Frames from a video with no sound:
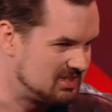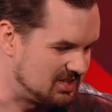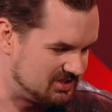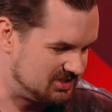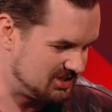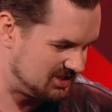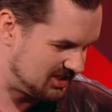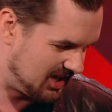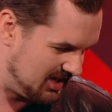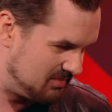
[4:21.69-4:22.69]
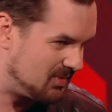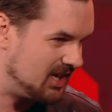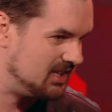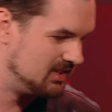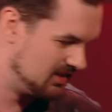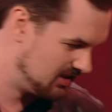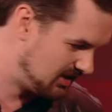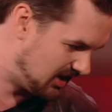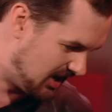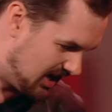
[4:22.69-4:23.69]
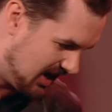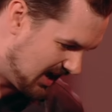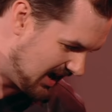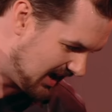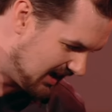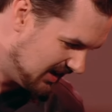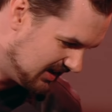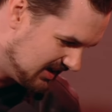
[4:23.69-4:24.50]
was just saying, mate. I